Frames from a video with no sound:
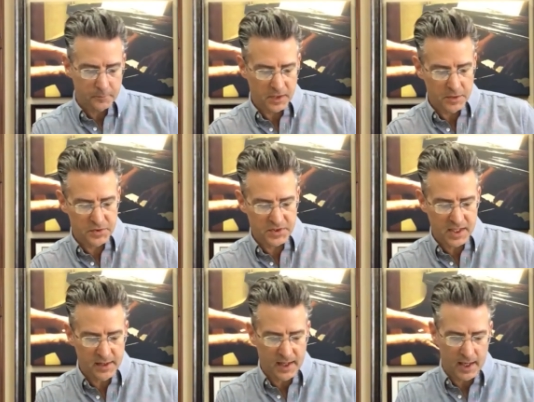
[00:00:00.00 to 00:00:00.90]
you
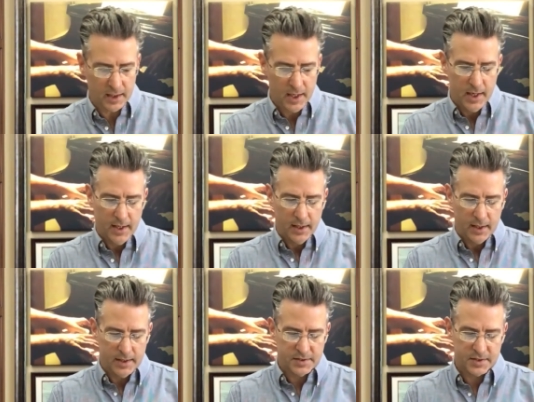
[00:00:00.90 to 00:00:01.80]
see that
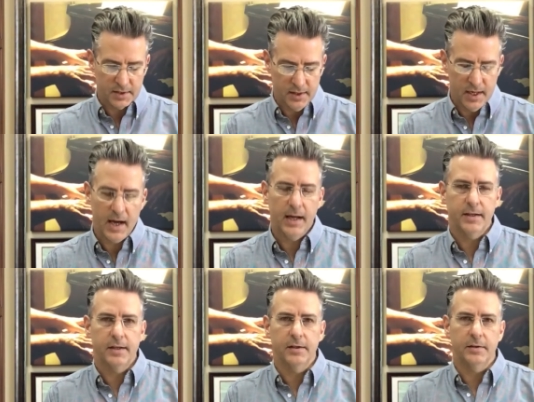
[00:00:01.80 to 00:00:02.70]
it's not
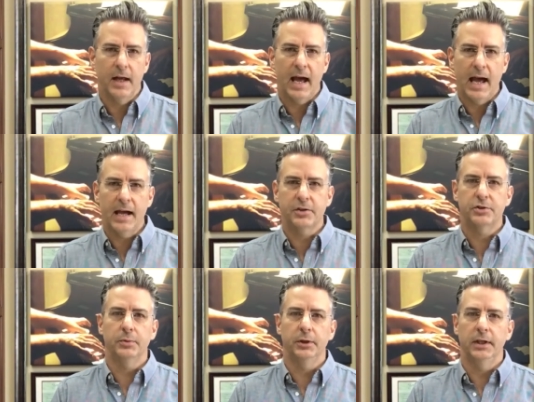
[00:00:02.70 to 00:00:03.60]

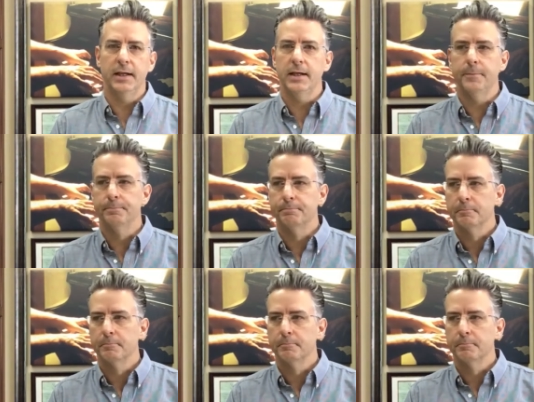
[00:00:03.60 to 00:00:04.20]
actually,